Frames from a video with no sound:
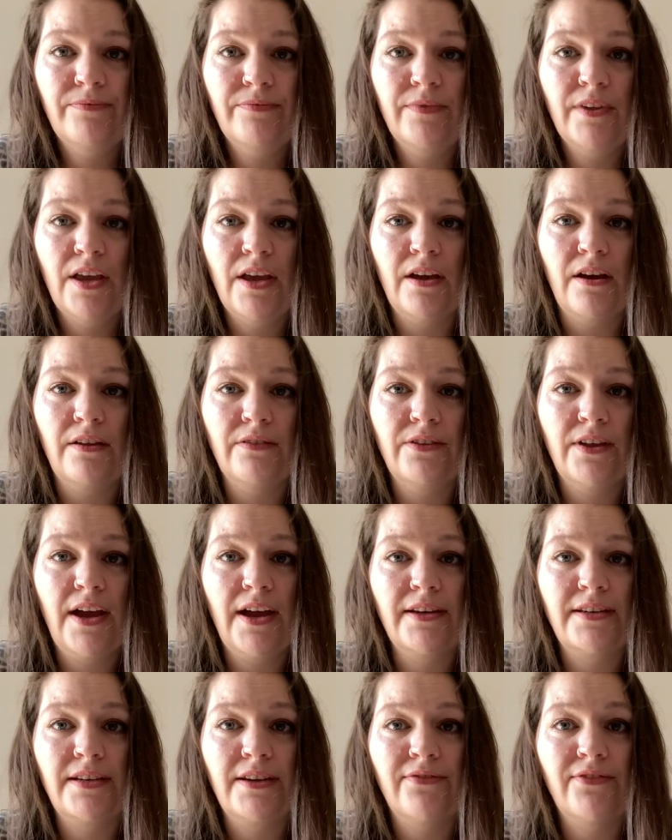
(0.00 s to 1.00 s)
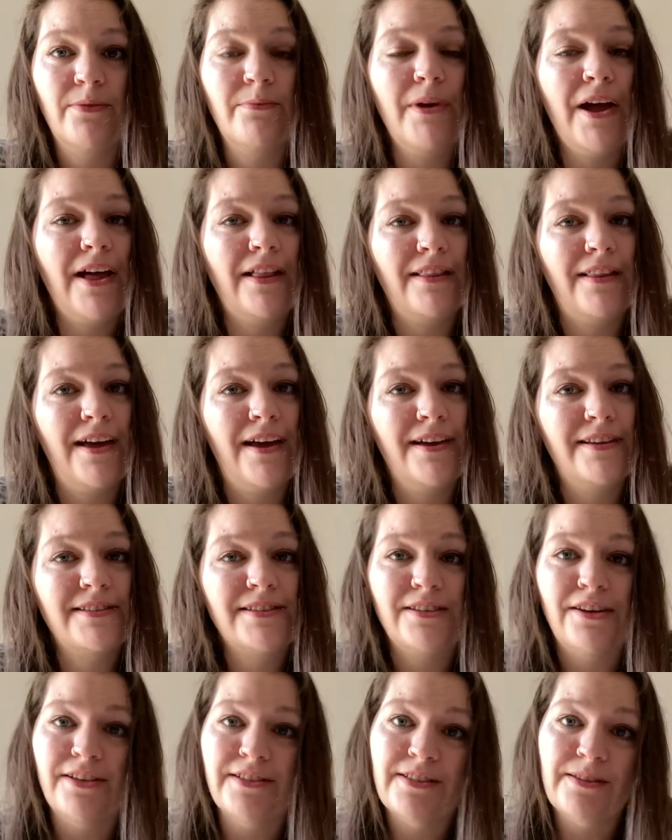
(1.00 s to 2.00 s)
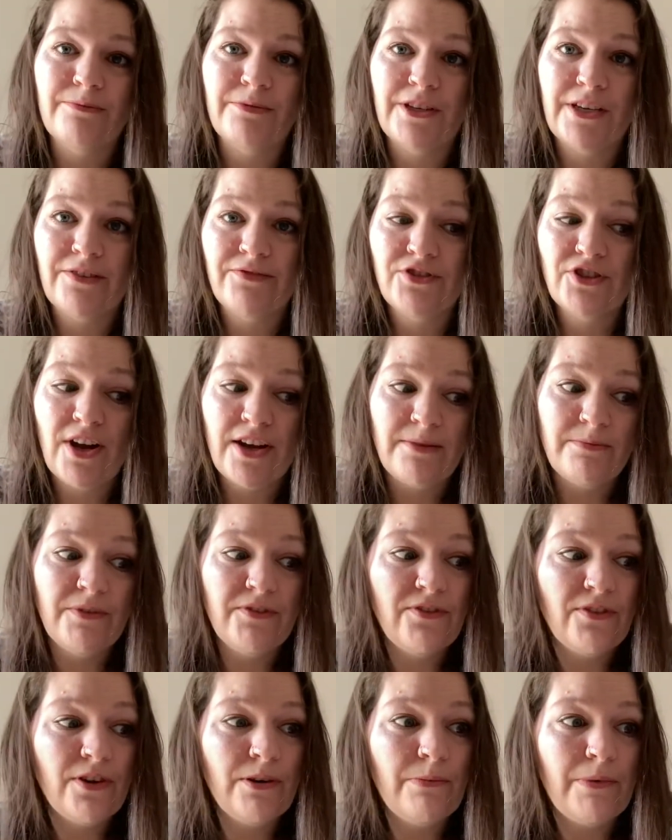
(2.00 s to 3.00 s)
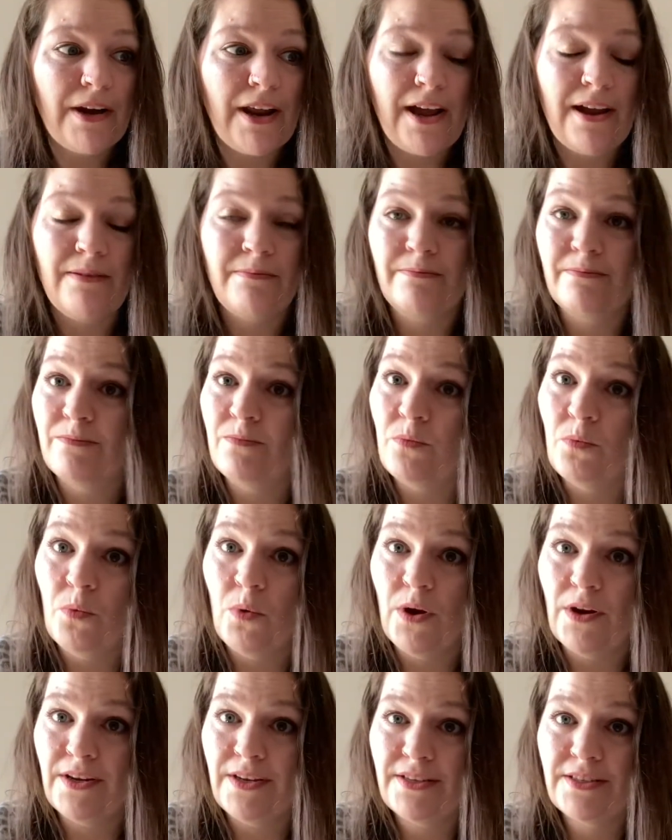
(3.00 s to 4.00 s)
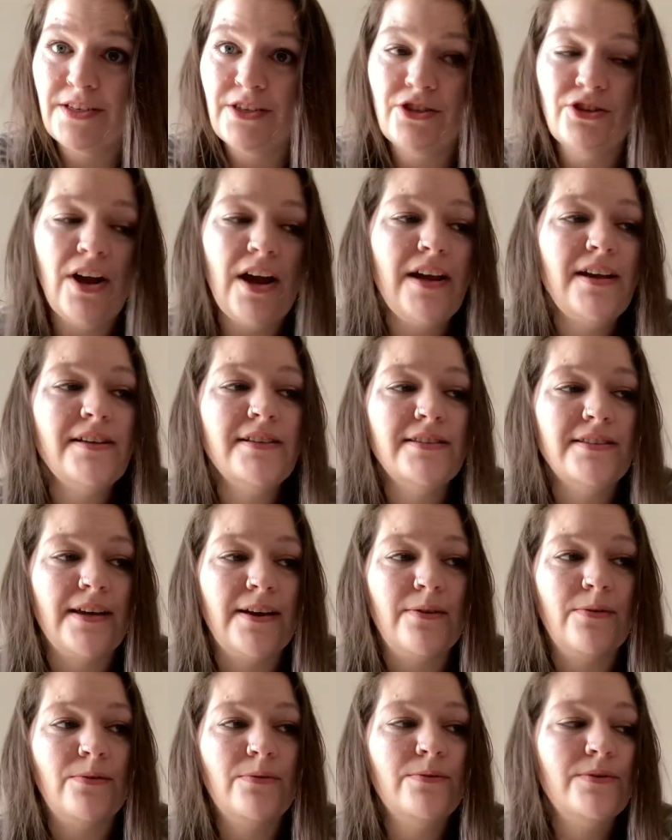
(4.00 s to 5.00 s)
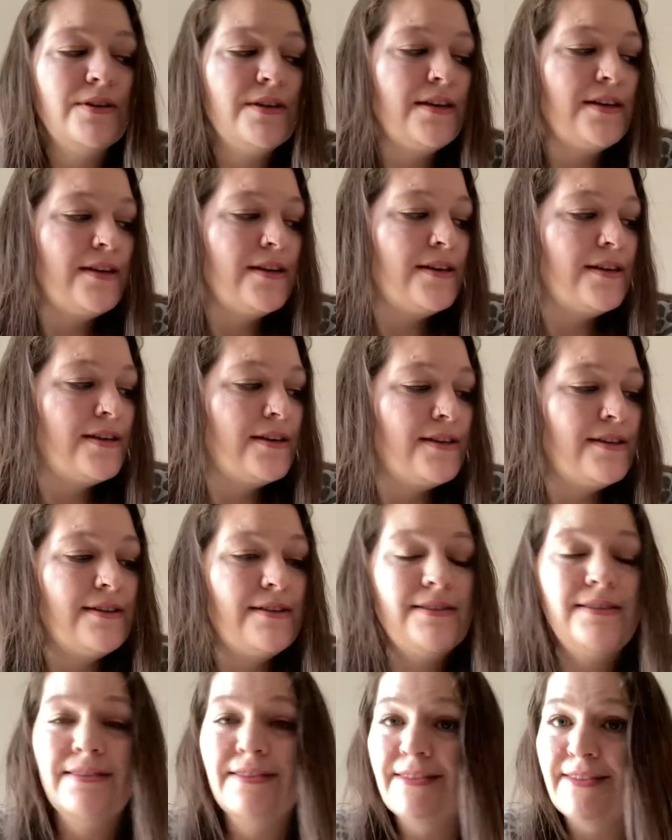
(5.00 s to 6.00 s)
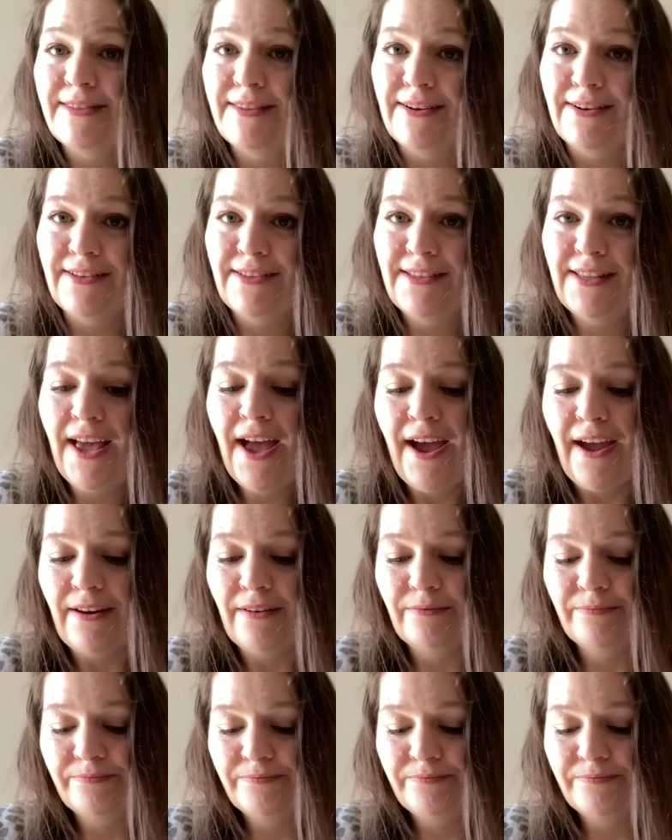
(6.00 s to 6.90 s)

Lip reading: I got the idea from Ella. It's not something I've tried before, but I'm wanting to try, so there's that.